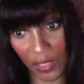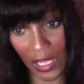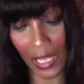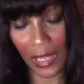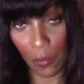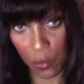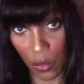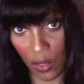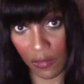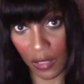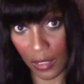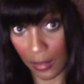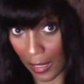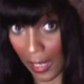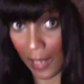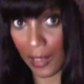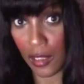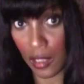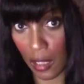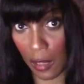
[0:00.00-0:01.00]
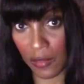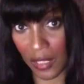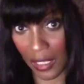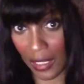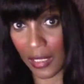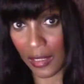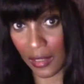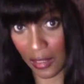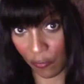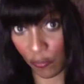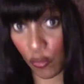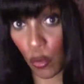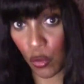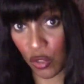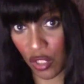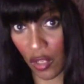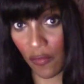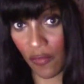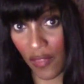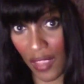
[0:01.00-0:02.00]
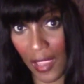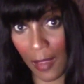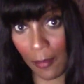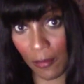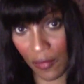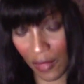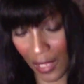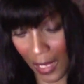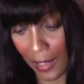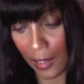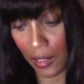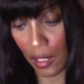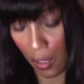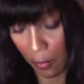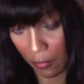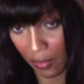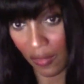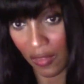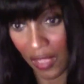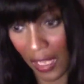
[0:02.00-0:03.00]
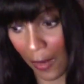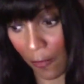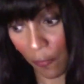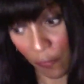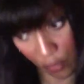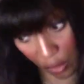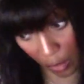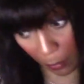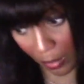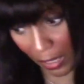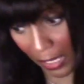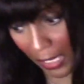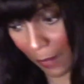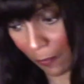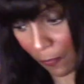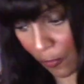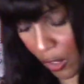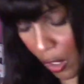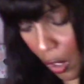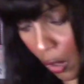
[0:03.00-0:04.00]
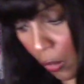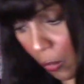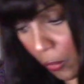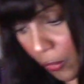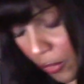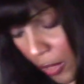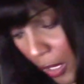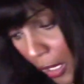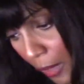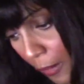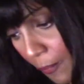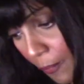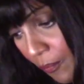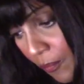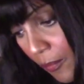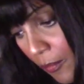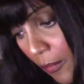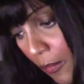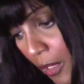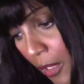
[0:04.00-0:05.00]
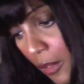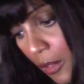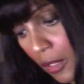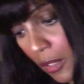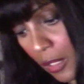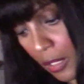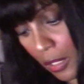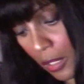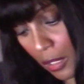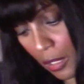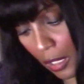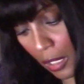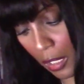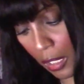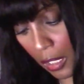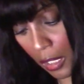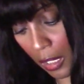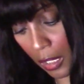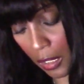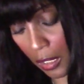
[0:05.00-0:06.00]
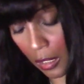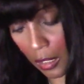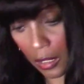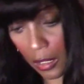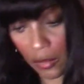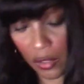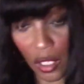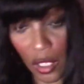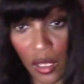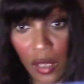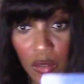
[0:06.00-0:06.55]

They're worried. They know that it falls on them. They know that they're to blame for the whole thing. Uh, the